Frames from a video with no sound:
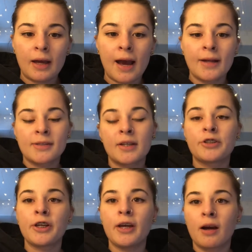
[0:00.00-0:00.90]
at
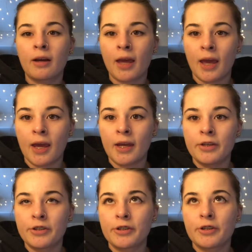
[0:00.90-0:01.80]
such a young
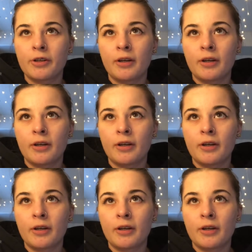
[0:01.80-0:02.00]
age